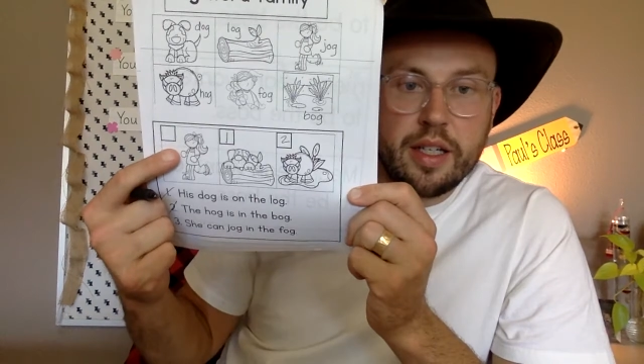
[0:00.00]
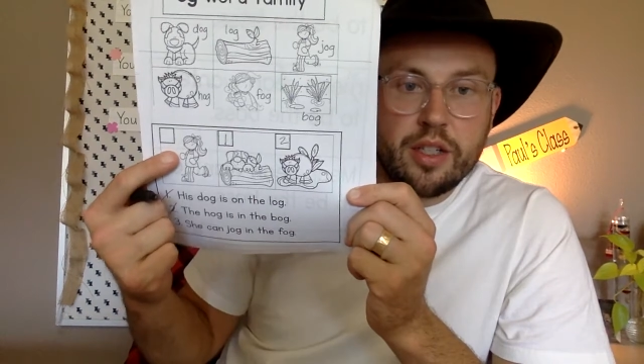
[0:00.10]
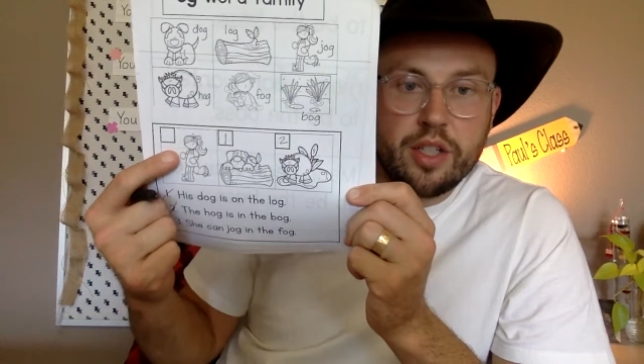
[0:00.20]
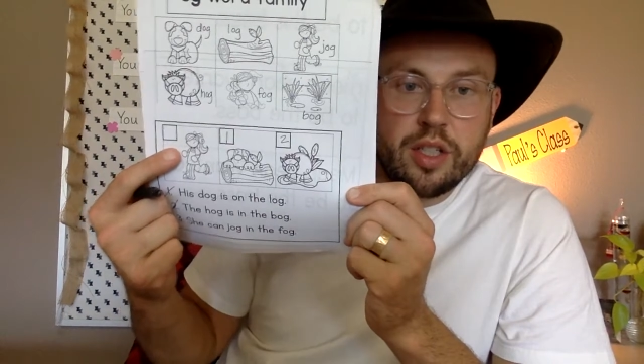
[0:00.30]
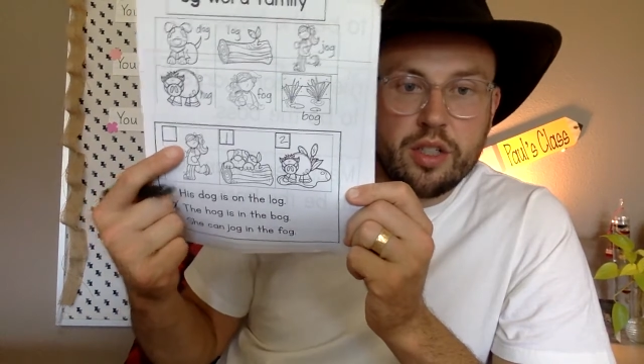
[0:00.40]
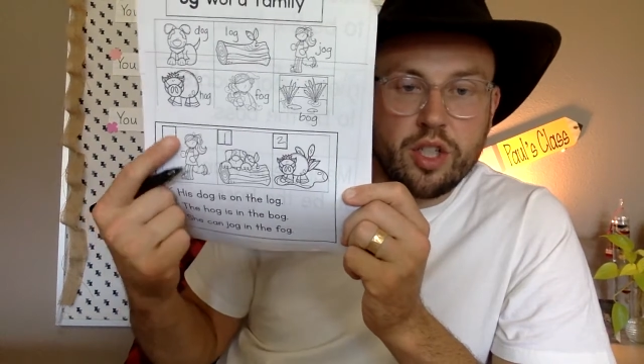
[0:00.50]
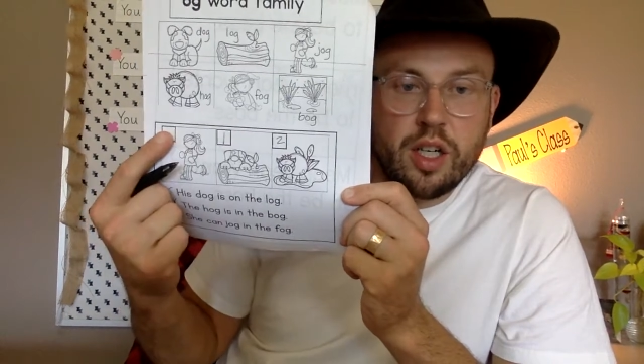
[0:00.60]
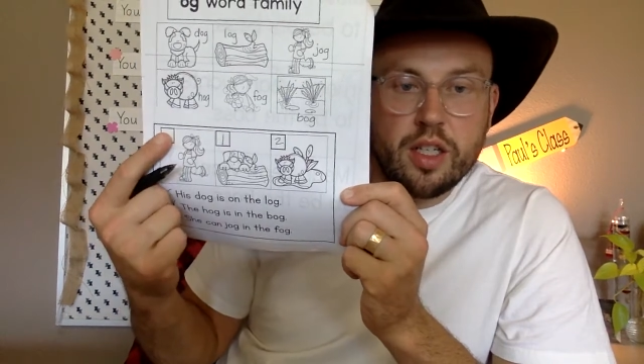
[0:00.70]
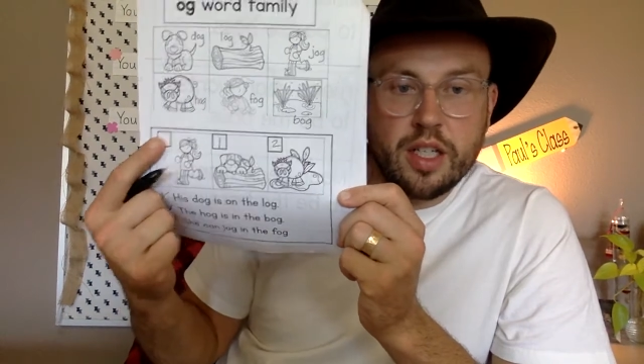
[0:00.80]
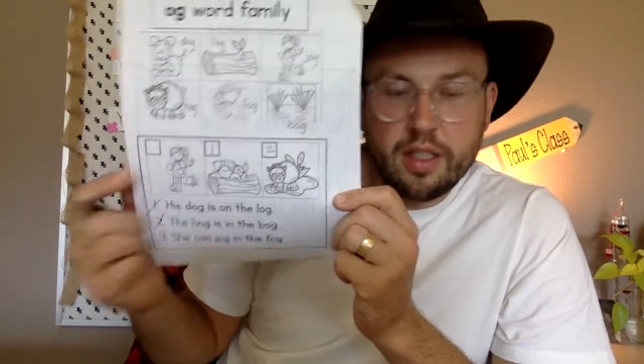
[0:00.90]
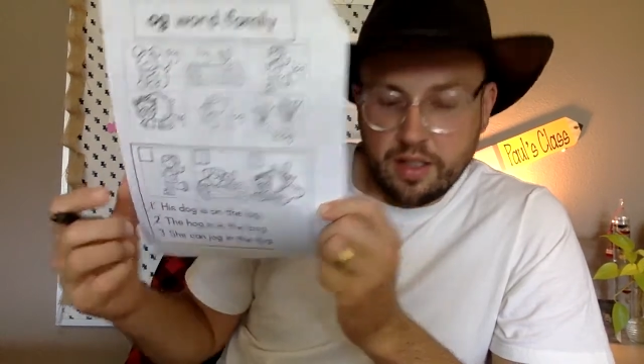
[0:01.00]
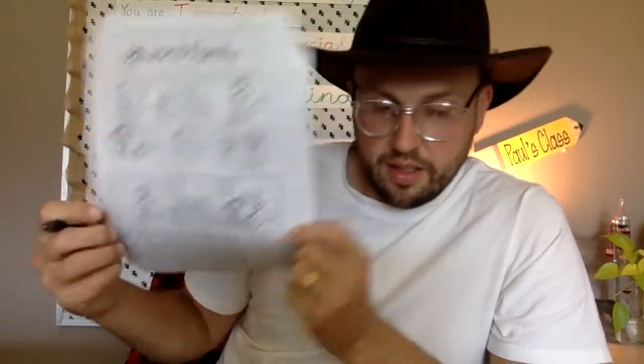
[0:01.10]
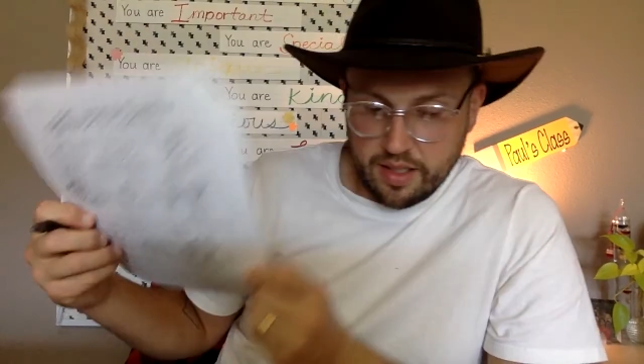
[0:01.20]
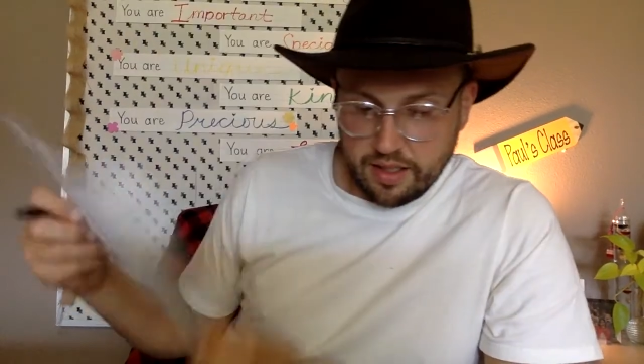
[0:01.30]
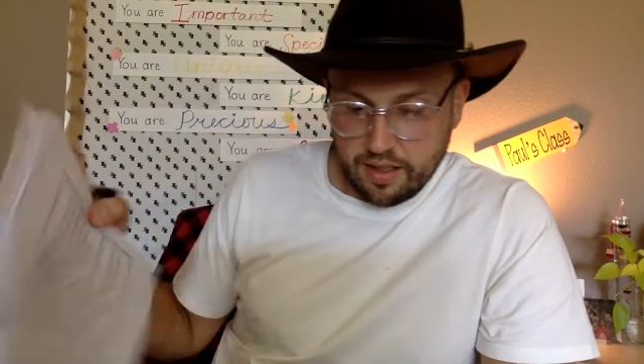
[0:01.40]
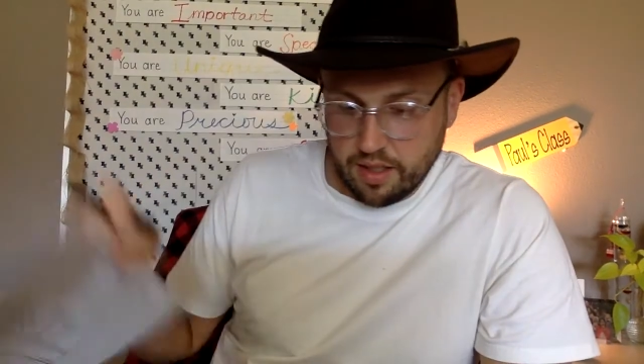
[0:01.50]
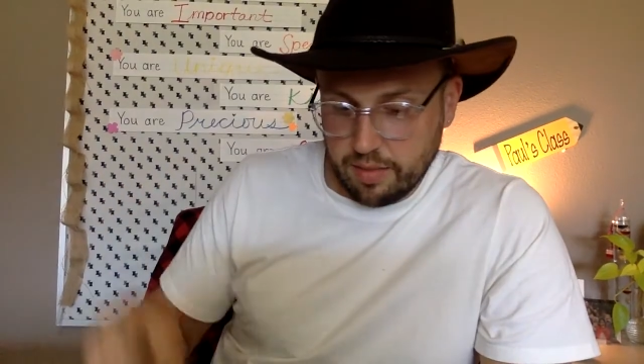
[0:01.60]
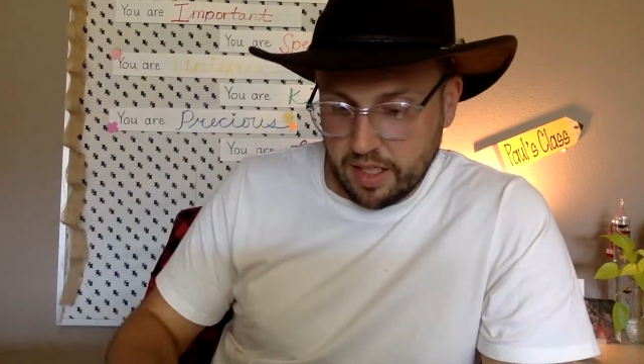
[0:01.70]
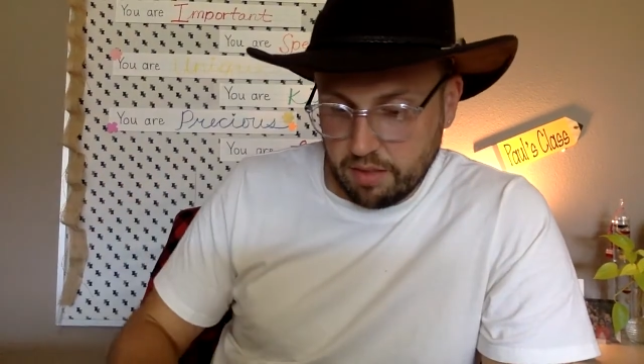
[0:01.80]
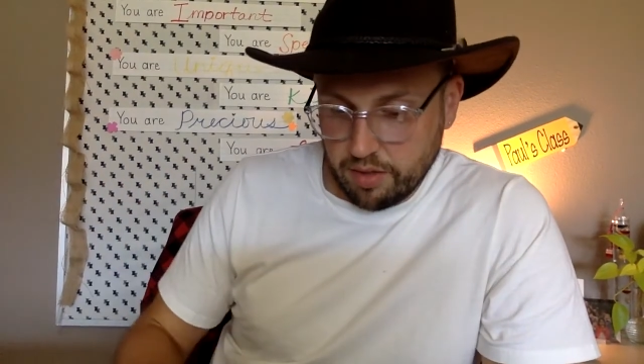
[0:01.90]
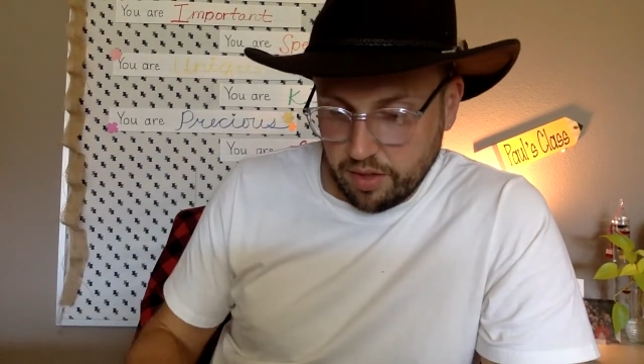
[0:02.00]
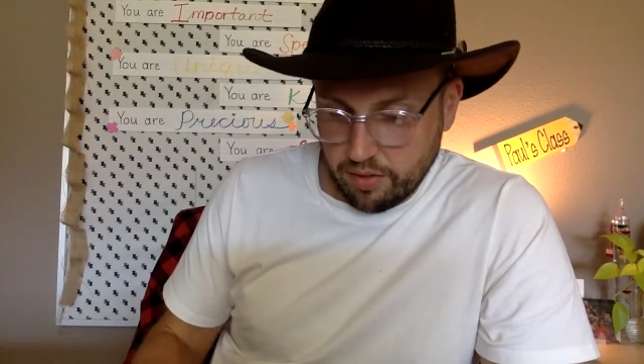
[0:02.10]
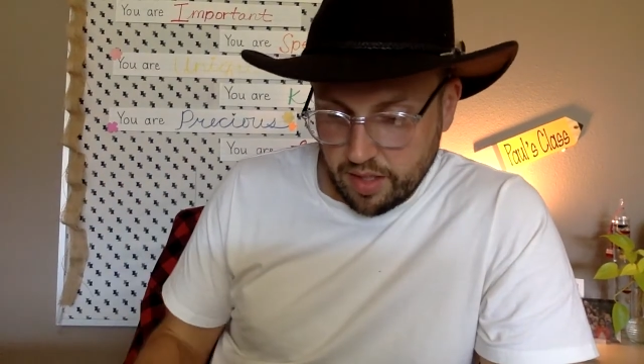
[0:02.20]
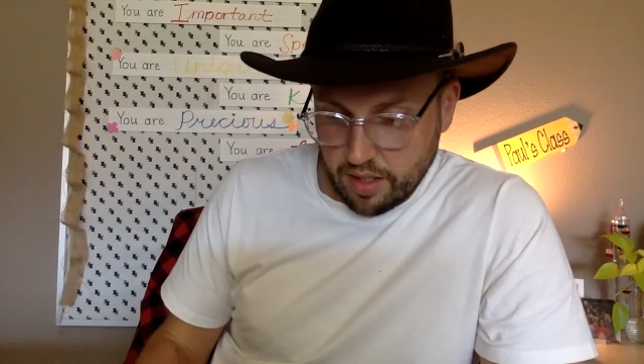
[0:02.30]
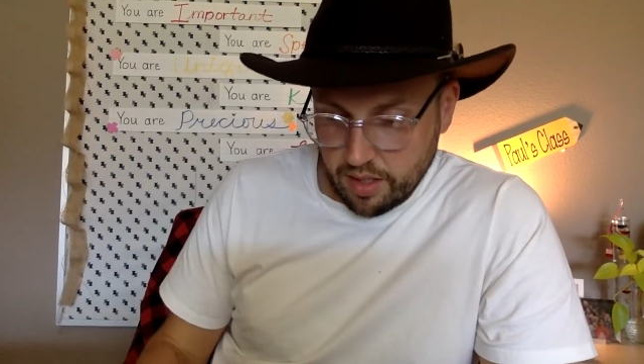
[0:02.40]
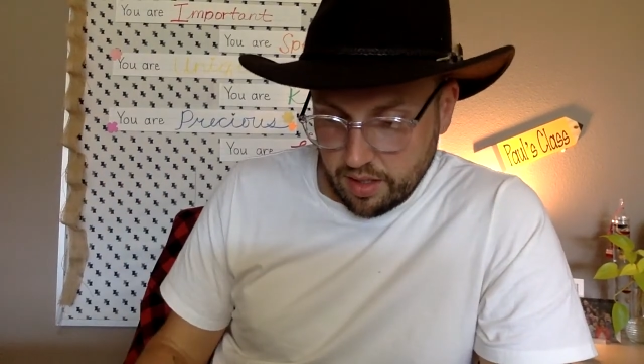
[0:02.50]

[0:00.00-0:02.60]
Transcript: She's jogging. That's going to be number three.